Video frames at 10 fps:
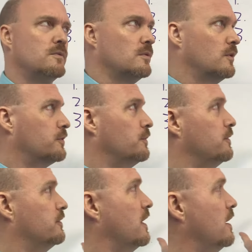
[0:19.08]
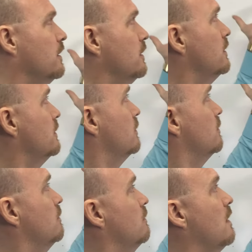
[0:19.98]
look through the start,
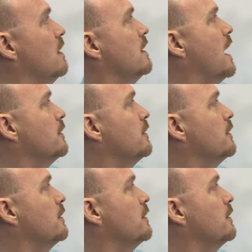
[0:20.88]
how to